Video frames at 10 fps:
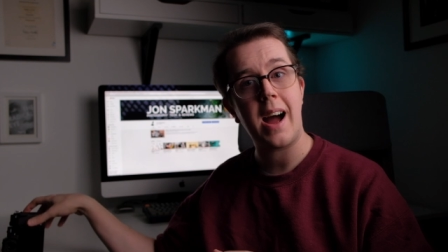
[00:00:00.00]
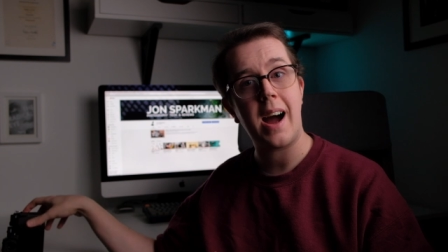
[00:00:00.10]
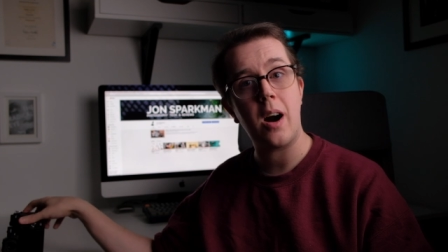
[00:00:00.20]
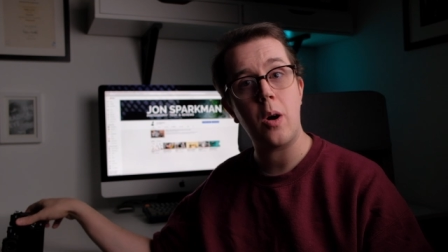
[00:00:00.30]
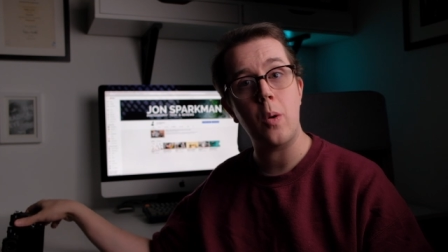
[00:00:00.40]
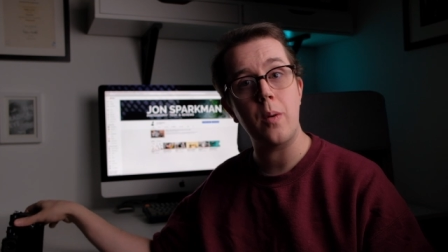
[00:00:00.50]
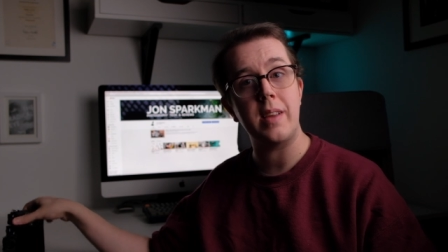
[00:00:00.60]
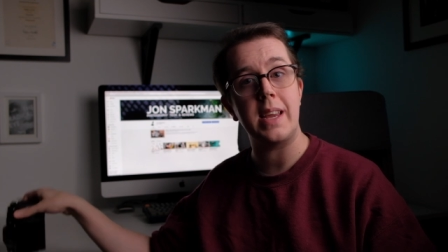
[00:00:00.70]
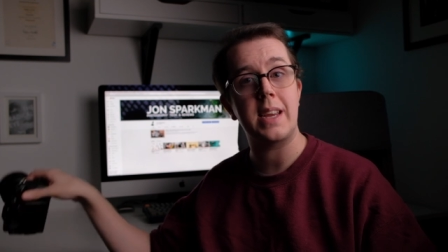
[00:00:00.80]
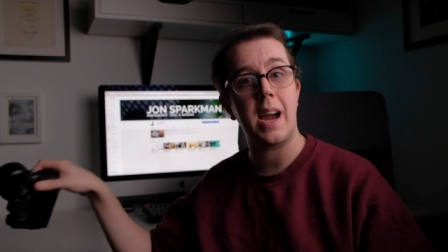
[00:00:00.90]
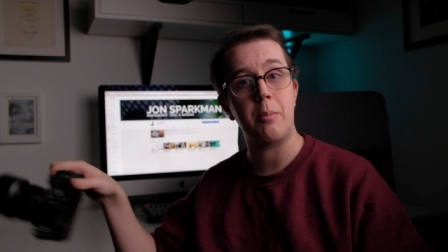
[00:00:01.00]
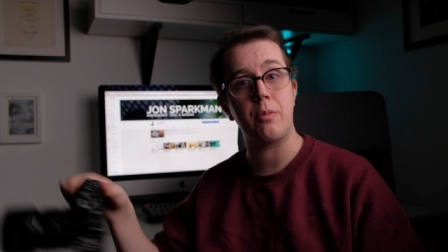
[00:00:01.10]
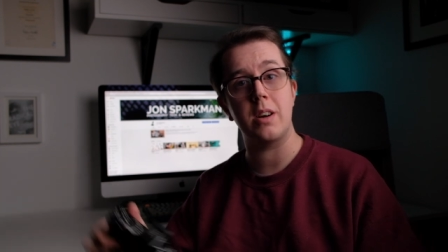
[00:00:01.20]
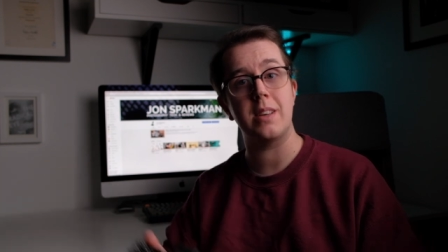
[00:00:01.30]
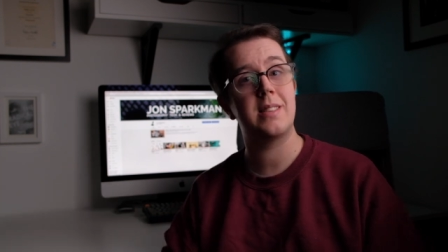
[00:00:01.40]
how the
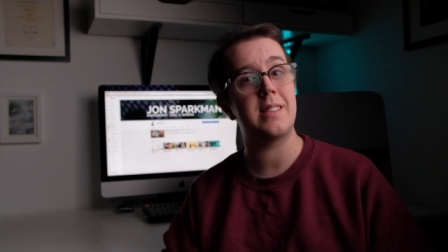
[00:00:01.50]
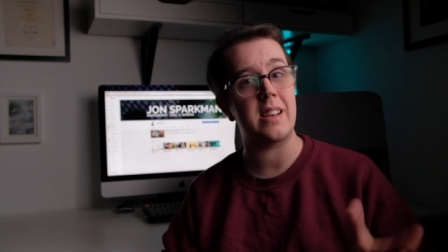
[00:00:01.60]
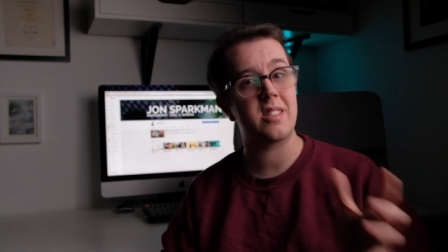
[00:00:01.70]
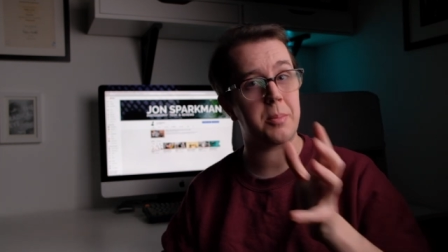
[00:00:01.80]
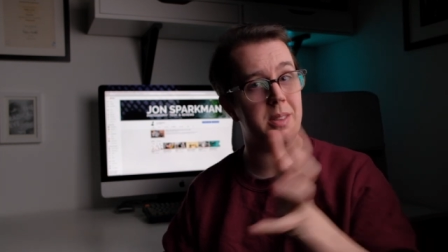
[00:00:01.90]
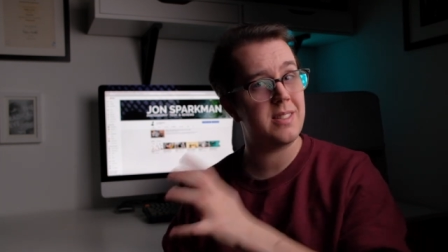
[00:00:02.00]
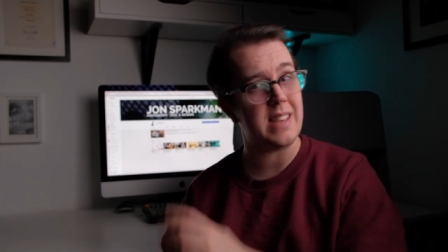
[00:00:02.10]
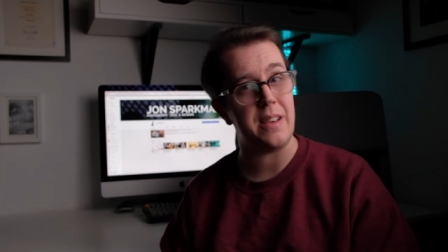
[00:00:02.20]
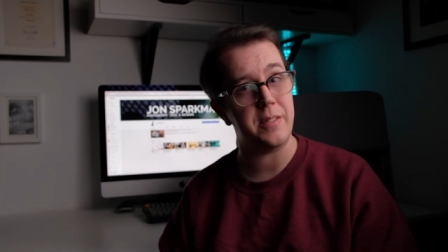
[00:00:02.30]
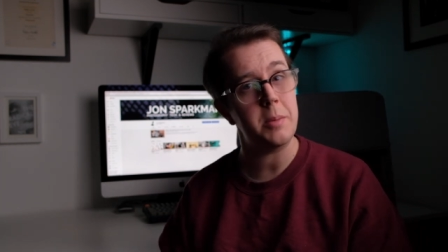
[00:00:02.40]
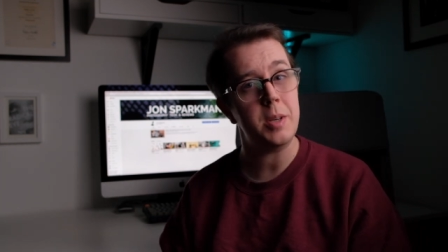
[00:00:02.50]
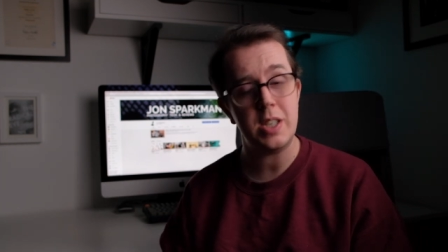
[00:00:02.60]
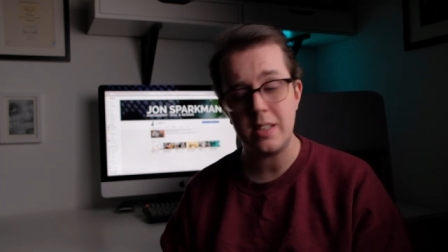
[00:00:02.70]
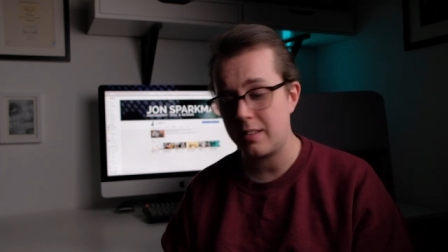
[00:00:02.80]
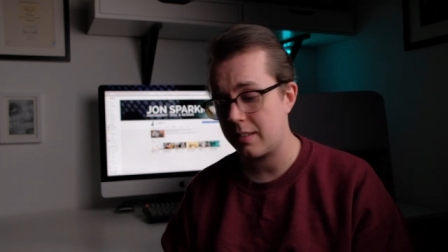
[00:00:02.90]
camera sets up and saves
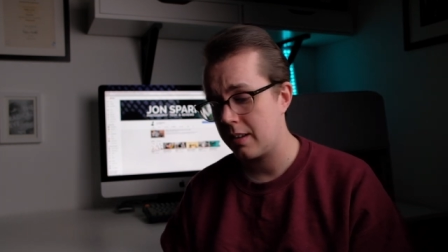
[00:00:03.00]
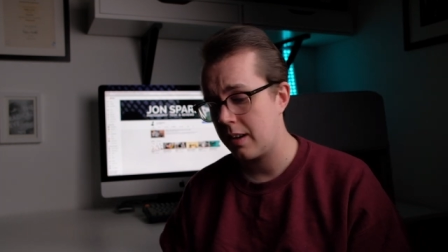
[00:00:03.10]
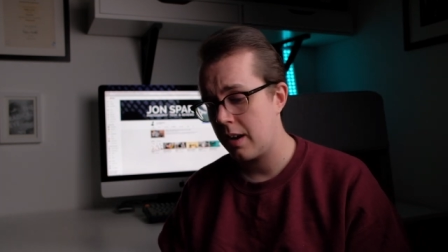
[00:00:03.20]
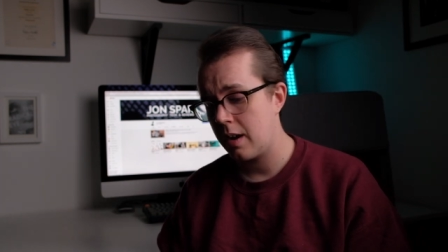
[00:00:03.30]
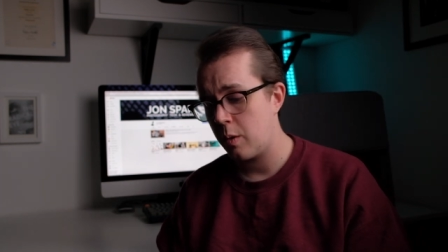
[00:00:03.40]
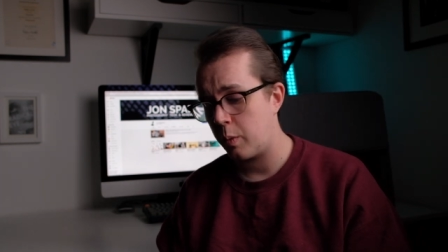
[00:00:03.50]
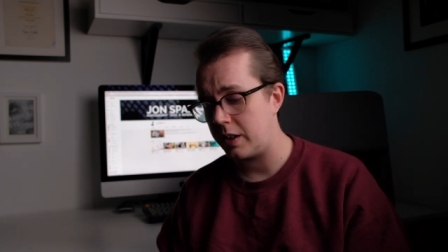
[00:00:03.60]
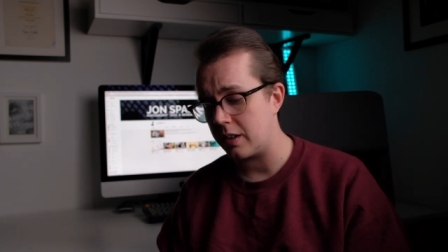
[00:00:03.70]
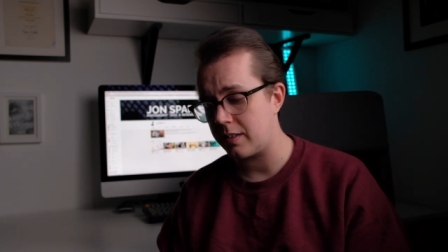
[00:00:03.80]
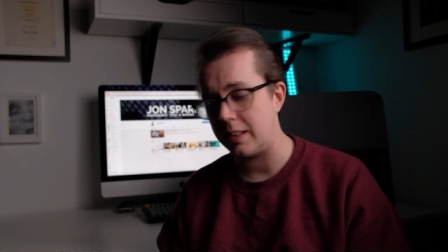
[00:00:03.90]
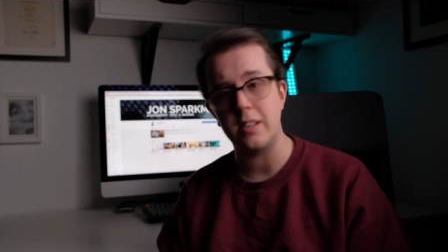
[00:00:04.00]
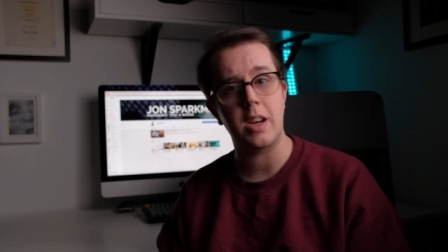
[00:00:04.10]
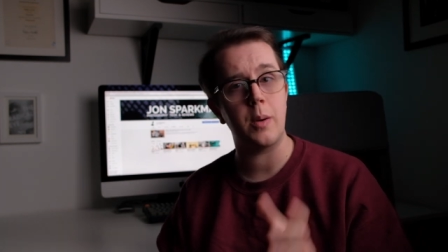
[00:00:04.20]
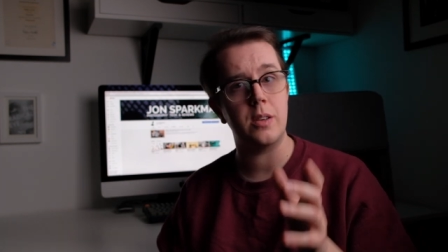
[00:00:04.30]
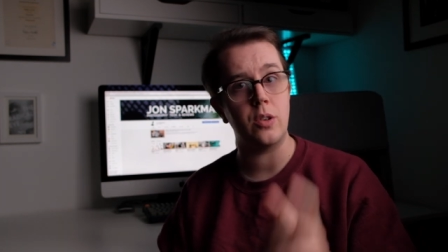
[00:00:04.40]
images, we just need to
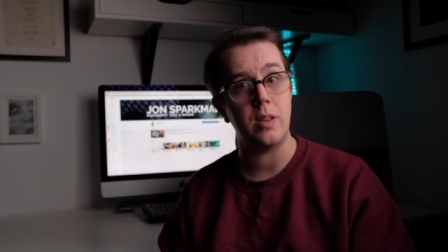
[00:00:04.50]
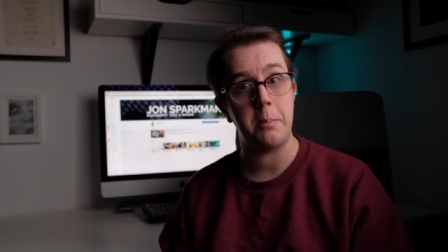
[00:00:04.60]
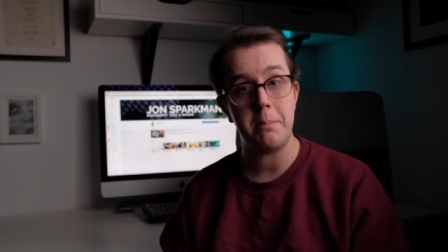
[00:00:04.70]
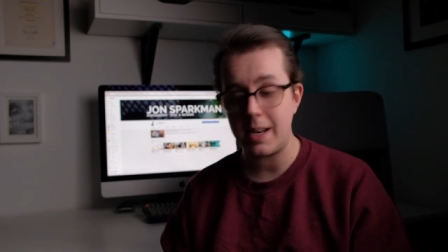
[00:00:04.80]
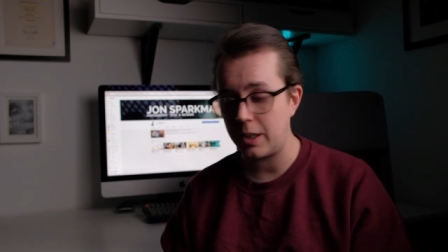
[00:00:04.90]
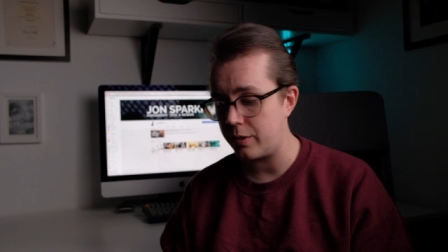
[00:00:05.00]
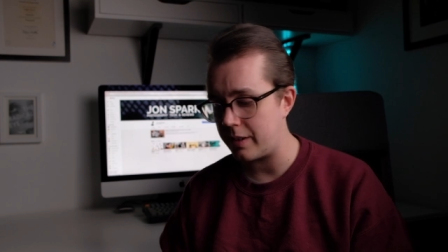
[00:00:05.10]
go into the menu